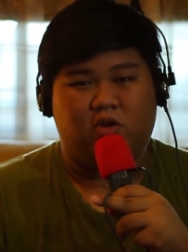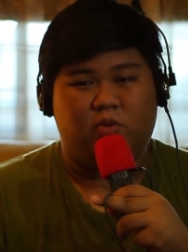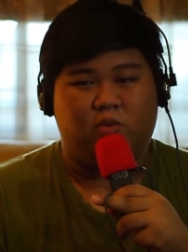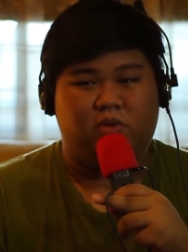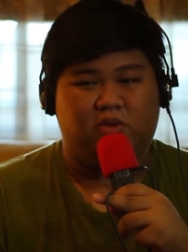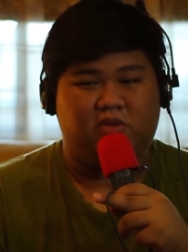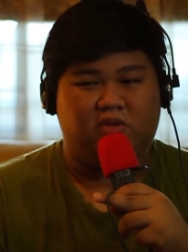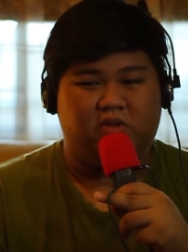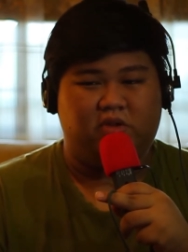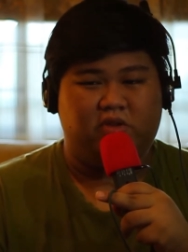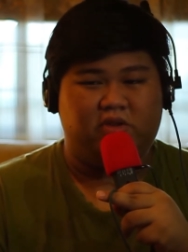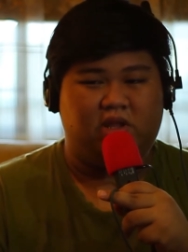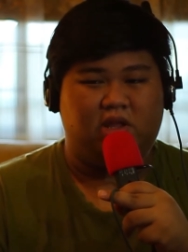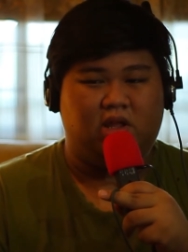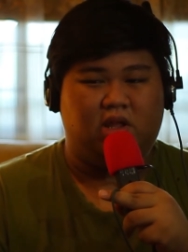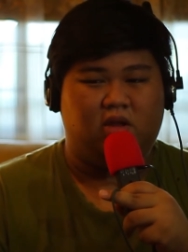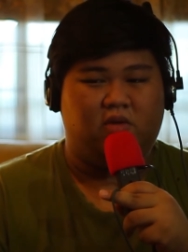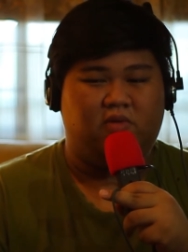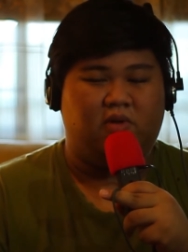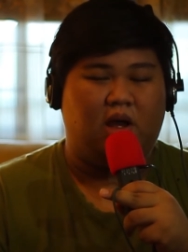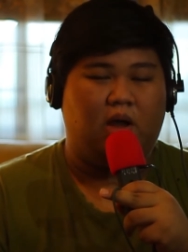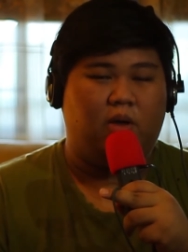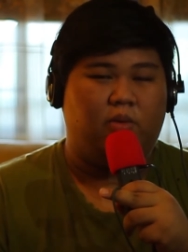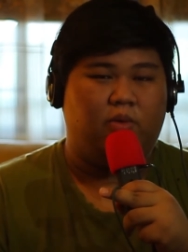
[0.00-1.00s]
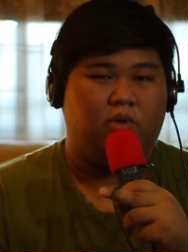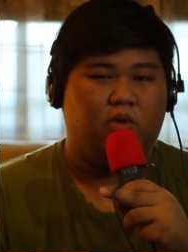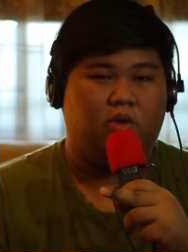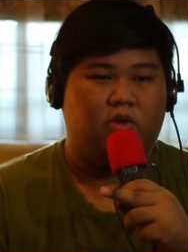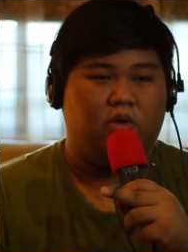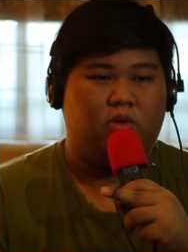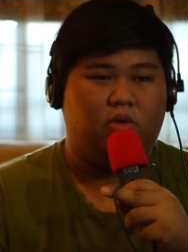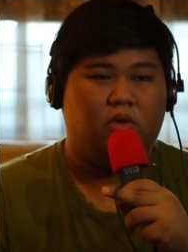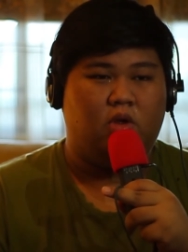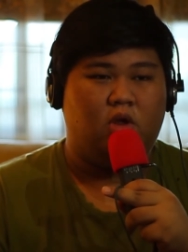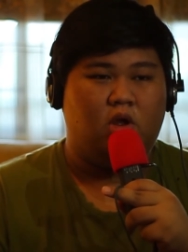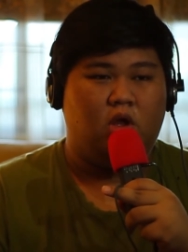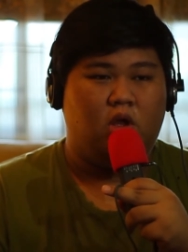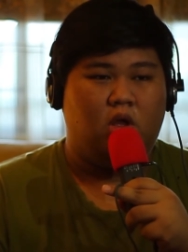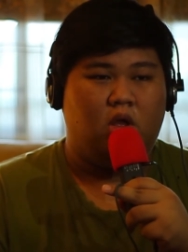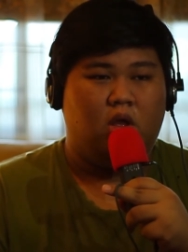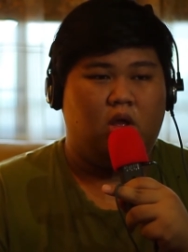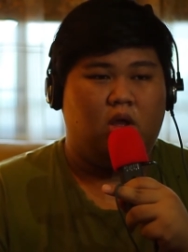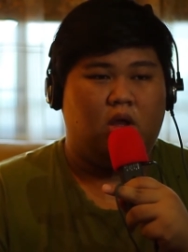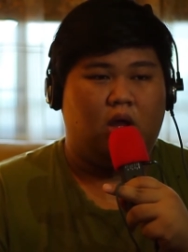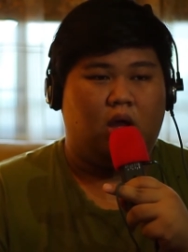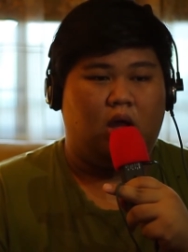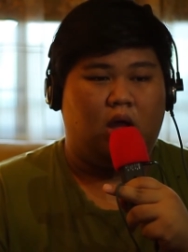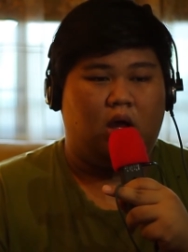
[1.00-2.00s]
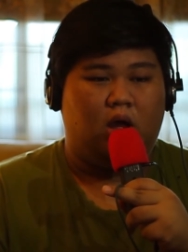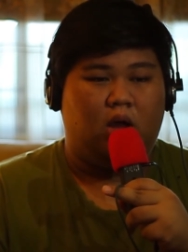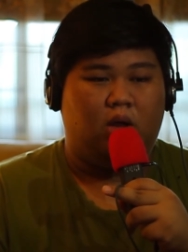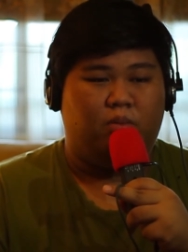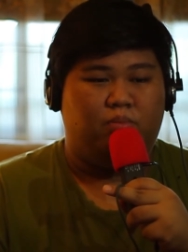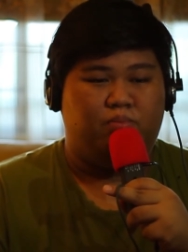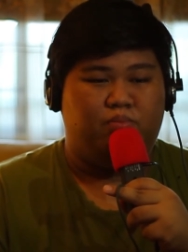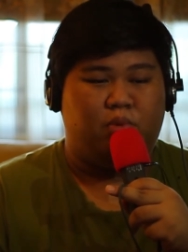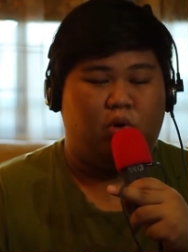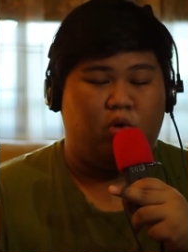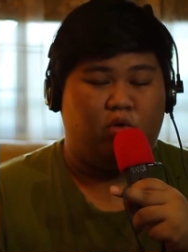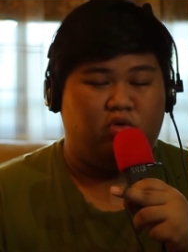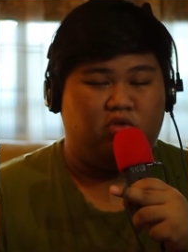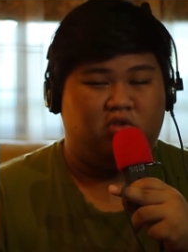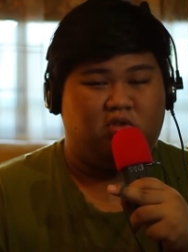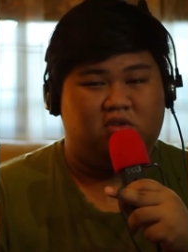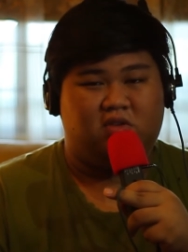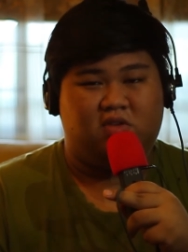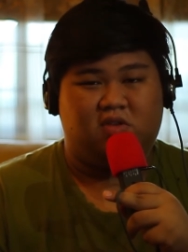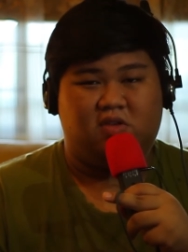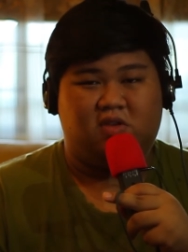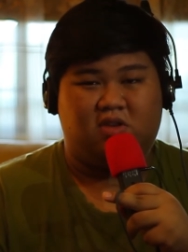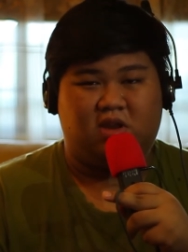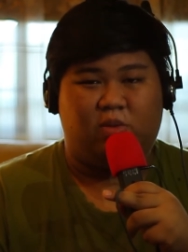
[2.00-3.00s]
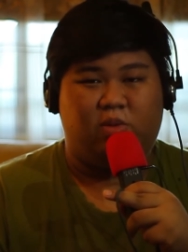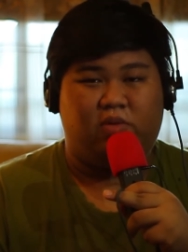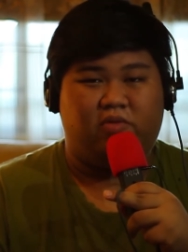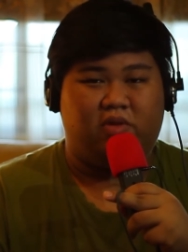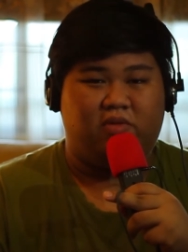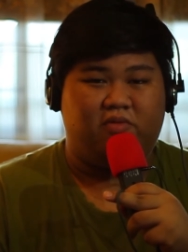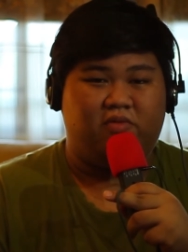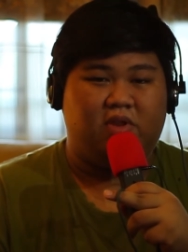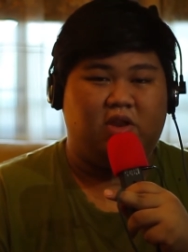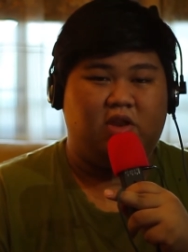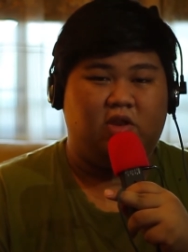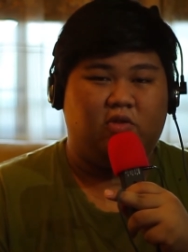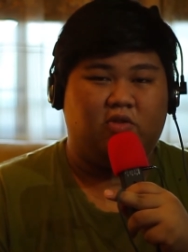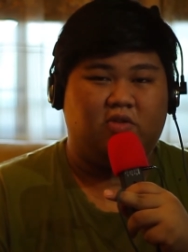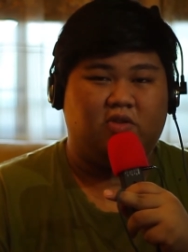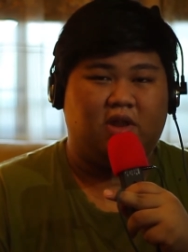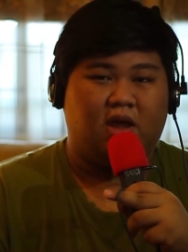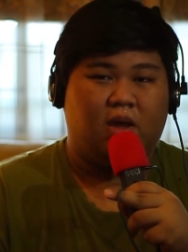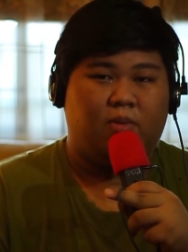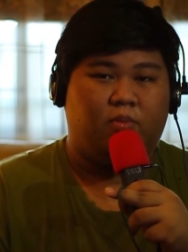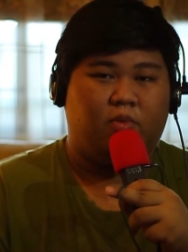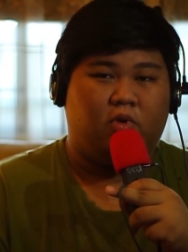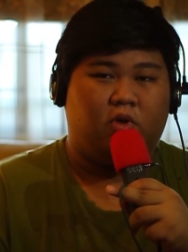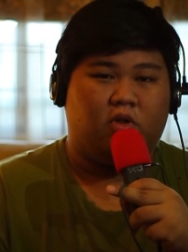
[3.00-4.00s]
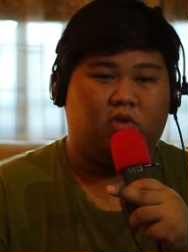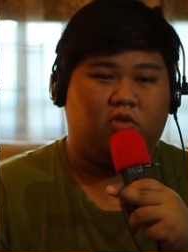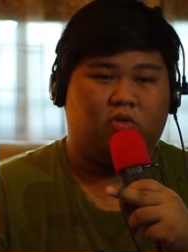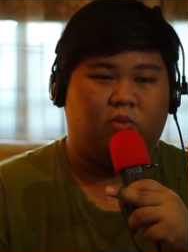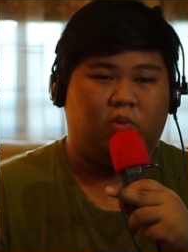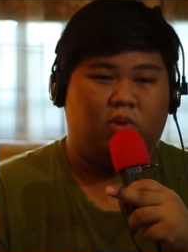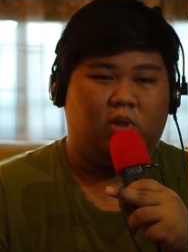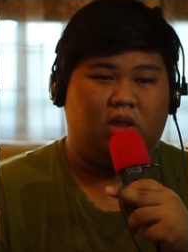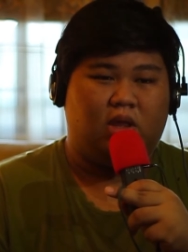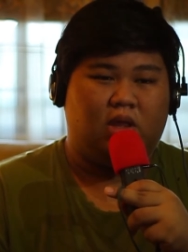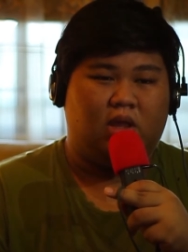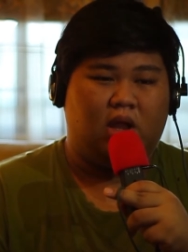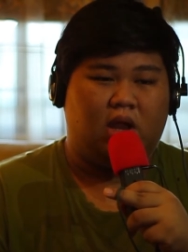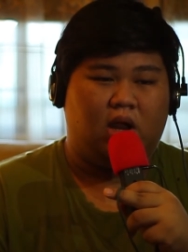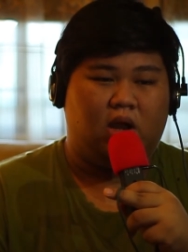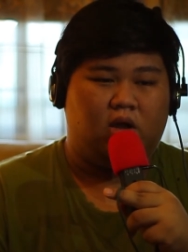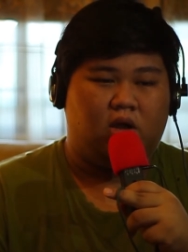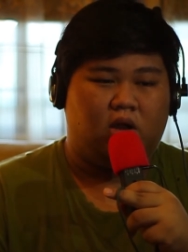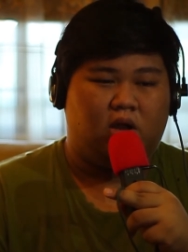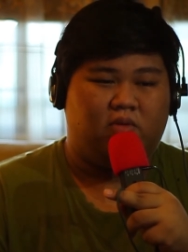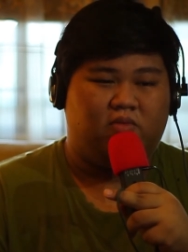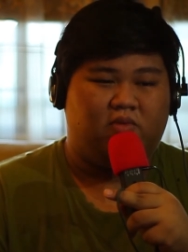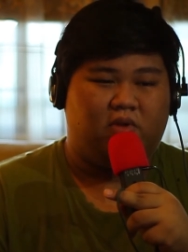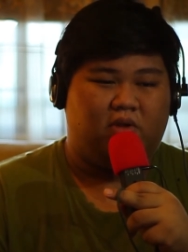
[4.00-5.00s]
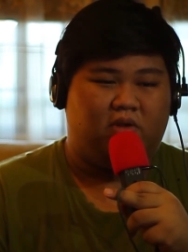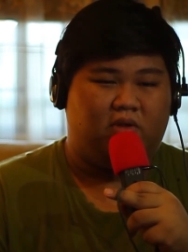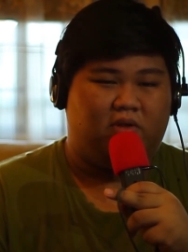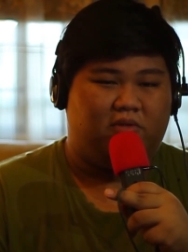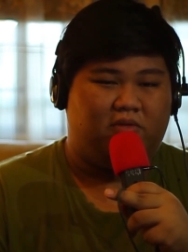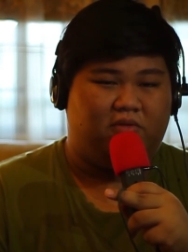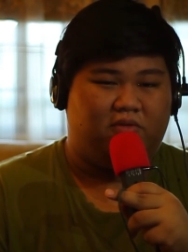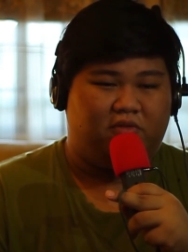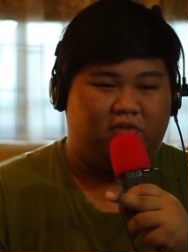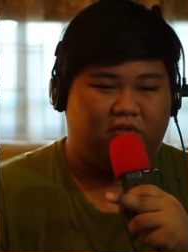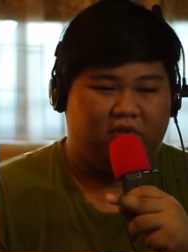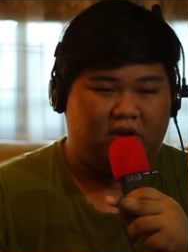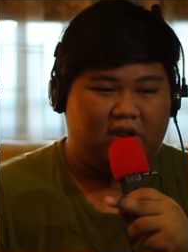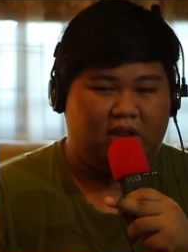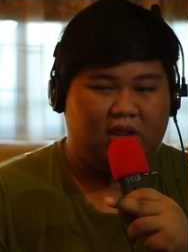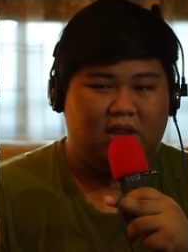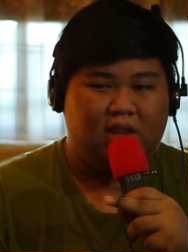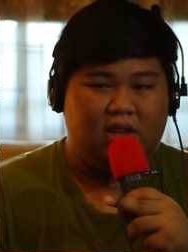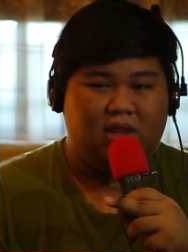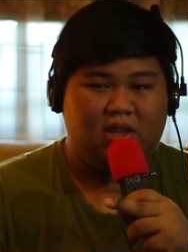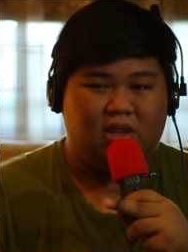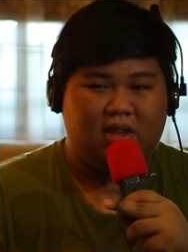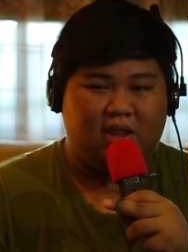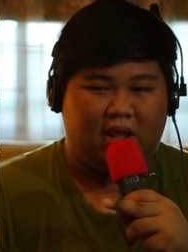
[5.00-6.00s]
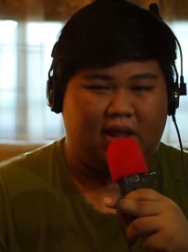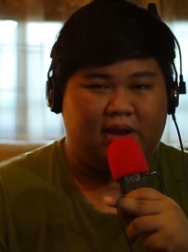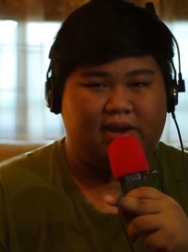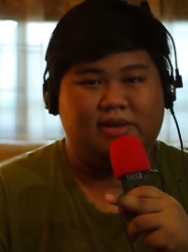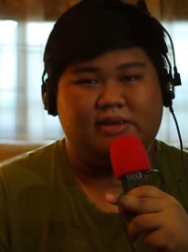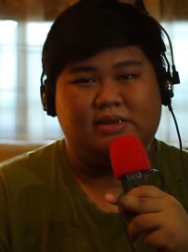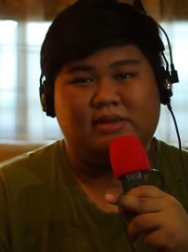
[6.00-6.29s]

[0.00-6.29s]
We're still thinking of how we're going to uh, post some of the videos up because we are not very free yet.